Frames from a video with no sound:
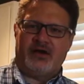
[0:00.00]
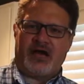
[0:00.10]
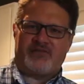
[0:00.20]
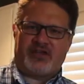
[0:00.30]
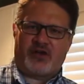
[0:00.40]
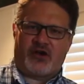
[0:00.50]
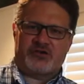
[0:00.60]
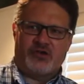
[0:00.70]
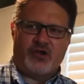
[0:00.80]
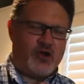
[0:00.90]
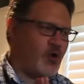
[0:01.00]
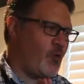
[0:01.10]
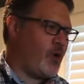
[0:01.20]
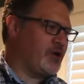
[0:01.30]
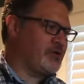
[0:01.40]
Hi Vanguard,
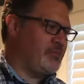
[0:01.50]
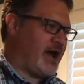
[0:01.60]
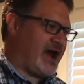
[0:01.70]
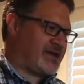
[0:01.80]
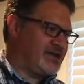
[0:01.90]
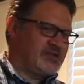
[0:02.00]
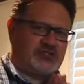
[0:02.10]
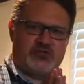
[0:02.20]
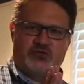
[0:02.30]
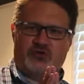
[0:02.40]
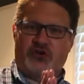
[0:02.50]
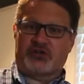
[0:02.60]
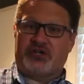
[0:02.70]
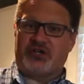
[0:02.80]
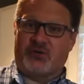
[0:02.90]
welcome back to
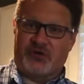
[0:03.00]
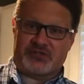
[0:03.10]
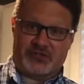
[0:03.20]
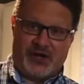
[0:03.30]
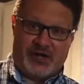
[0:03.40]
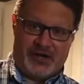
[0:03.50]
Cooking with Sean.